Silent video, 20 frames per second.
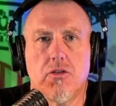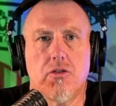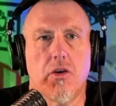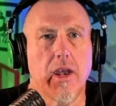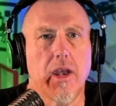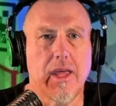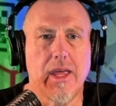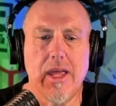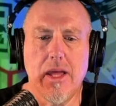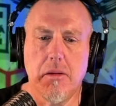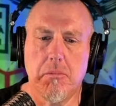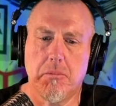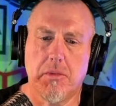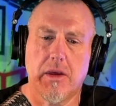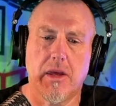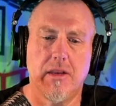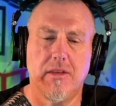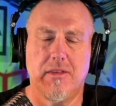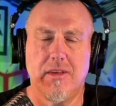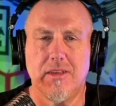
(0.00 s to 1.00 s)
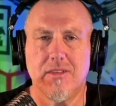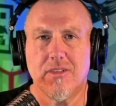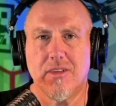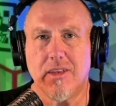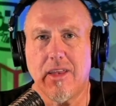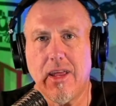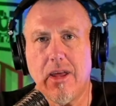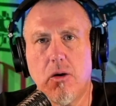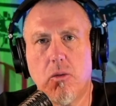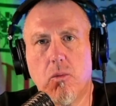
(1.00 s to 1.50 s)
Try to
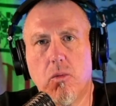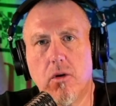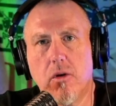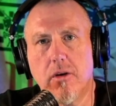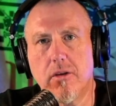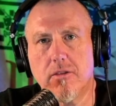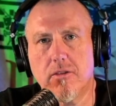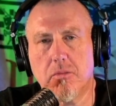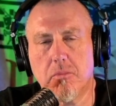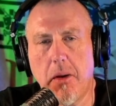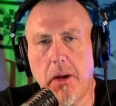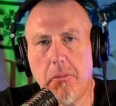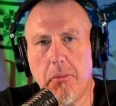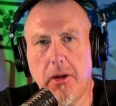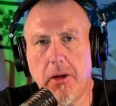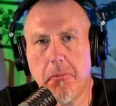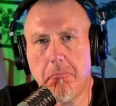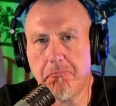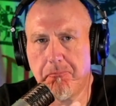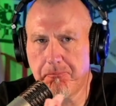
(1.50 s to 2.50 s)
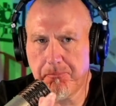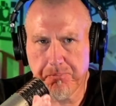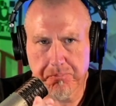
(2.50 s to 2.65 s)
condense it down where it's maybe,